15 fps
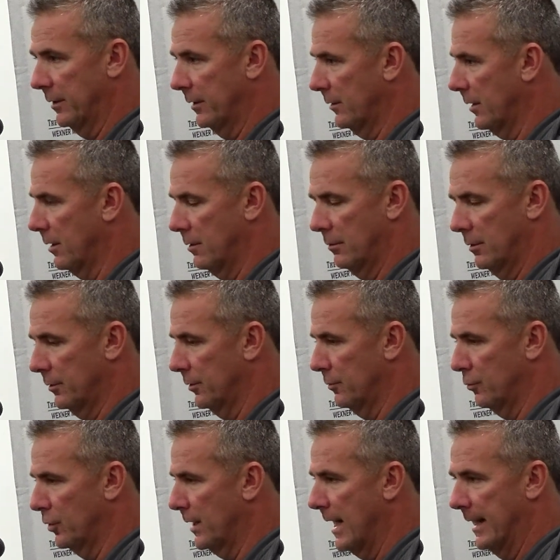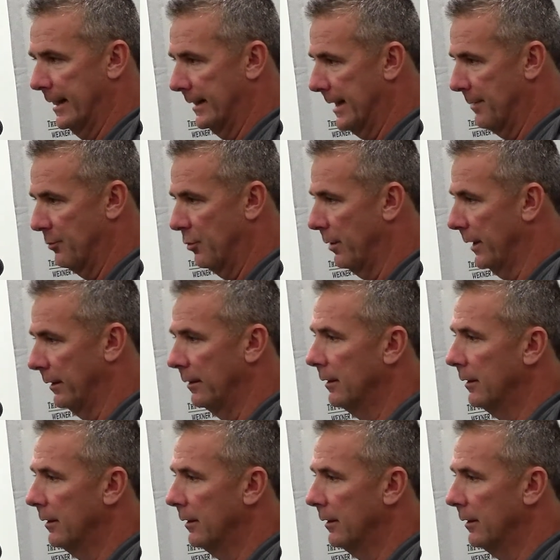That's all. We're not at that point.